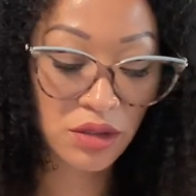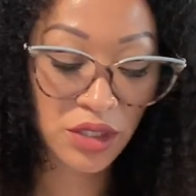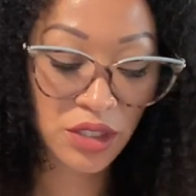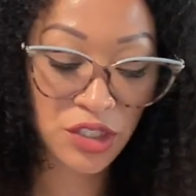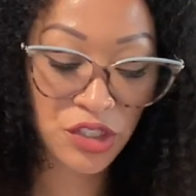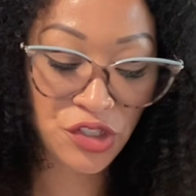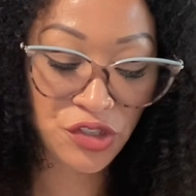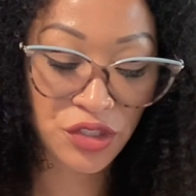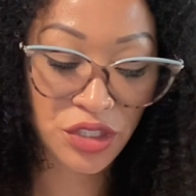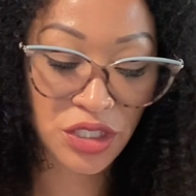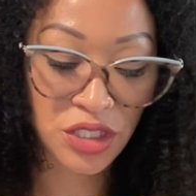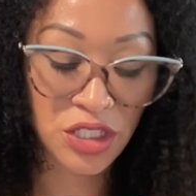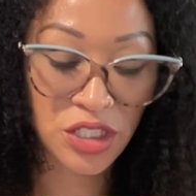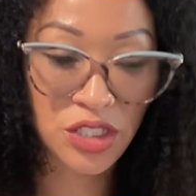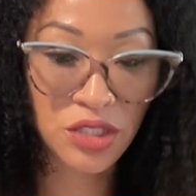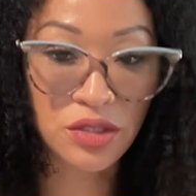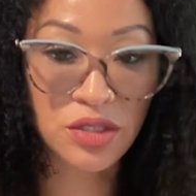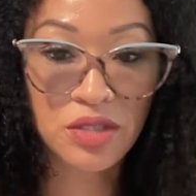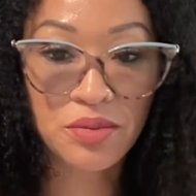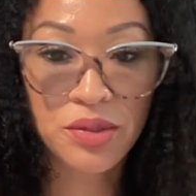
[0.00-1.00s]
Interesting.
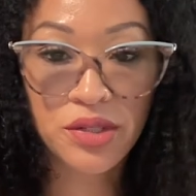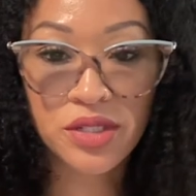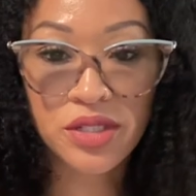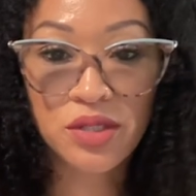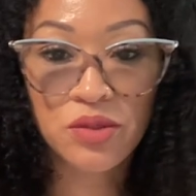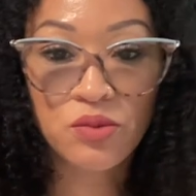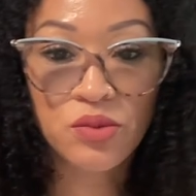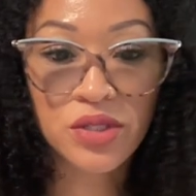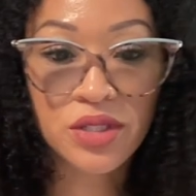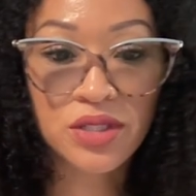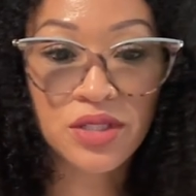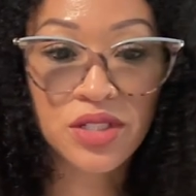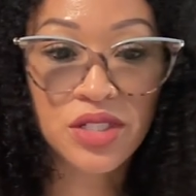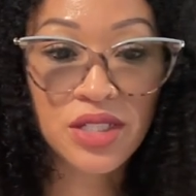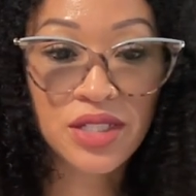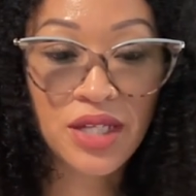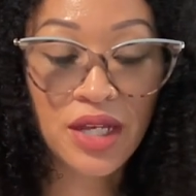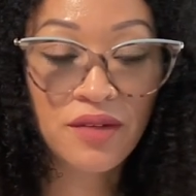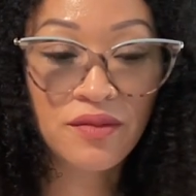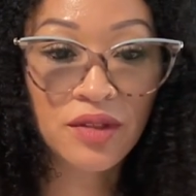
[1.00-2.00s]
So this person wants to
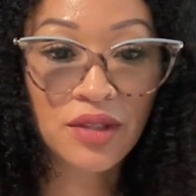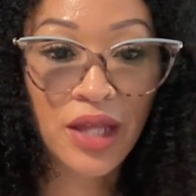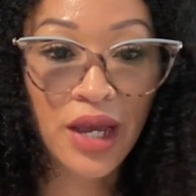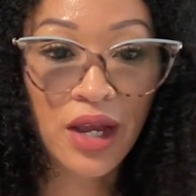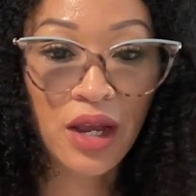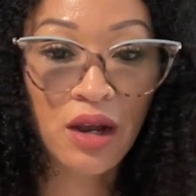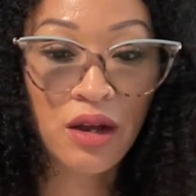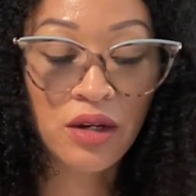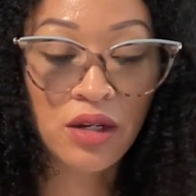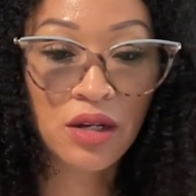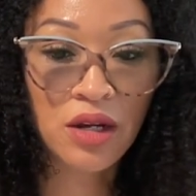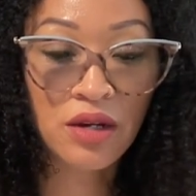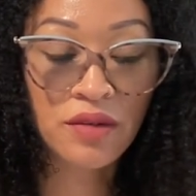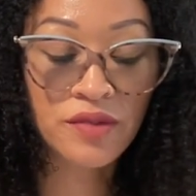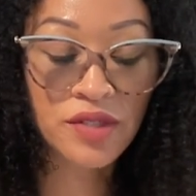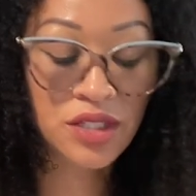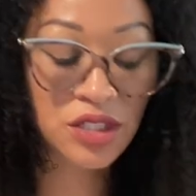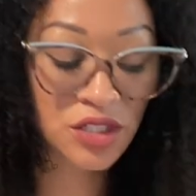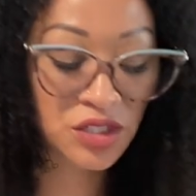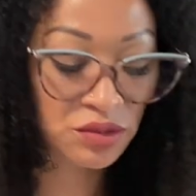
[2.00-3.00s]
just have a lighthearted
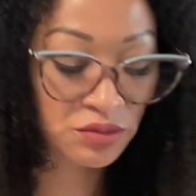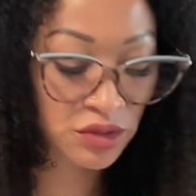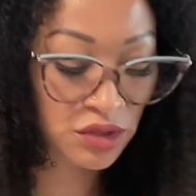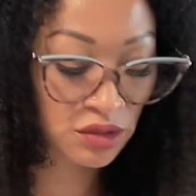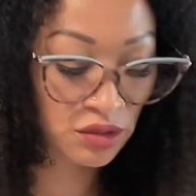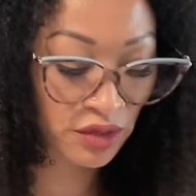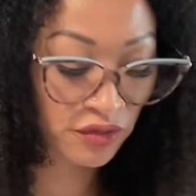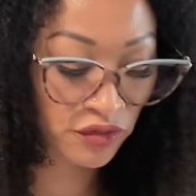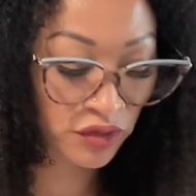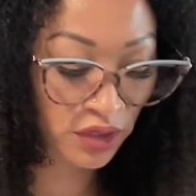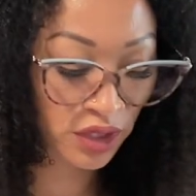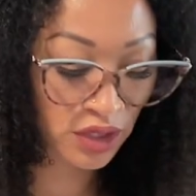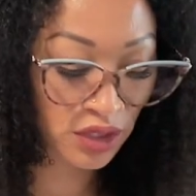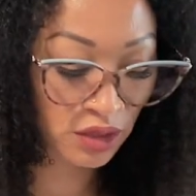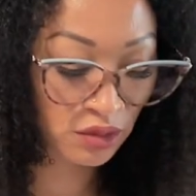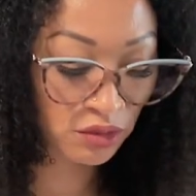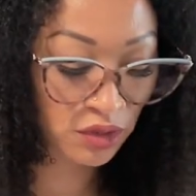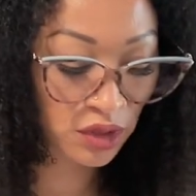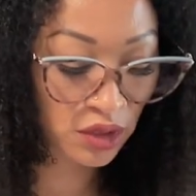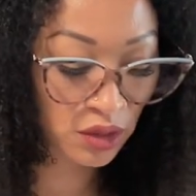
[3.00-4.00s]
conversation with you. I feel like they
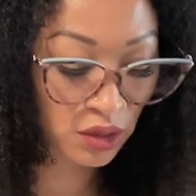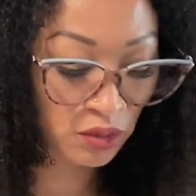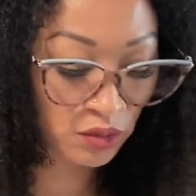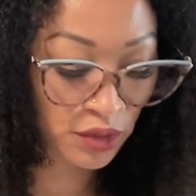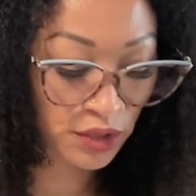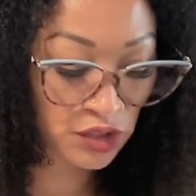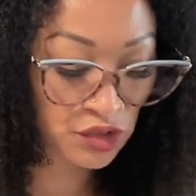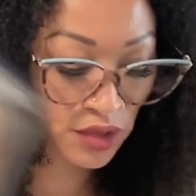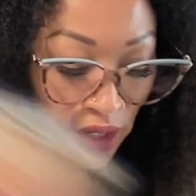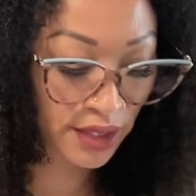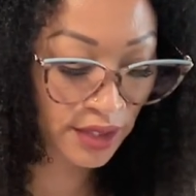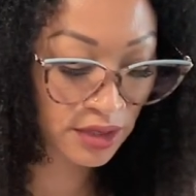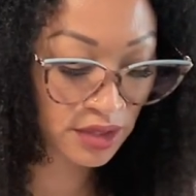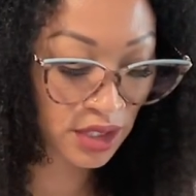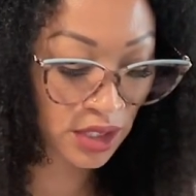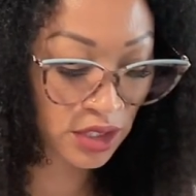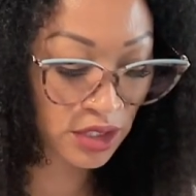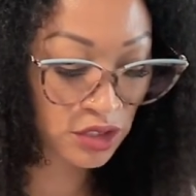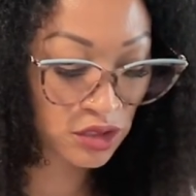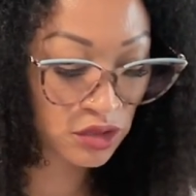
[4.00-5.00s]
really don't want to try to
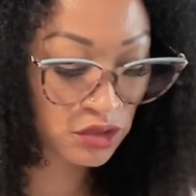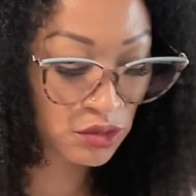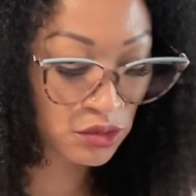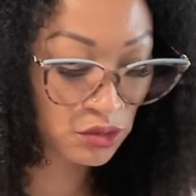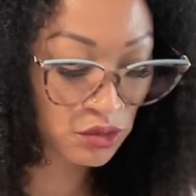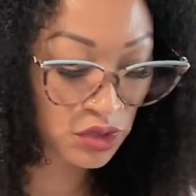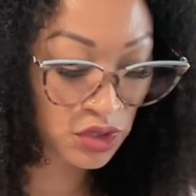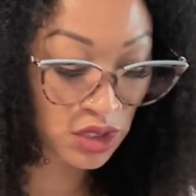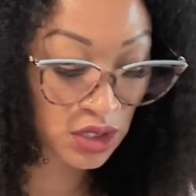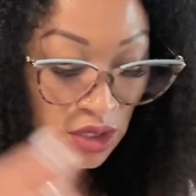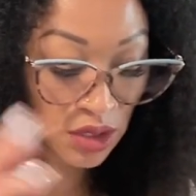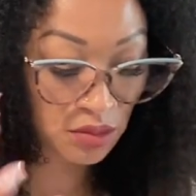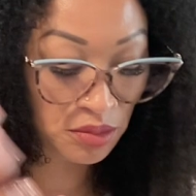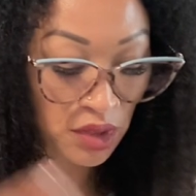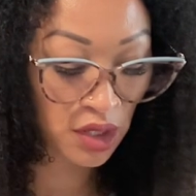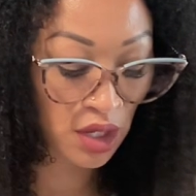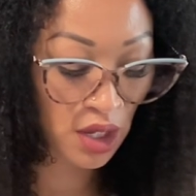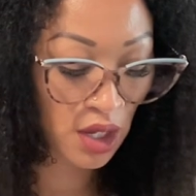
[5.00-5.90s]
take it too deep.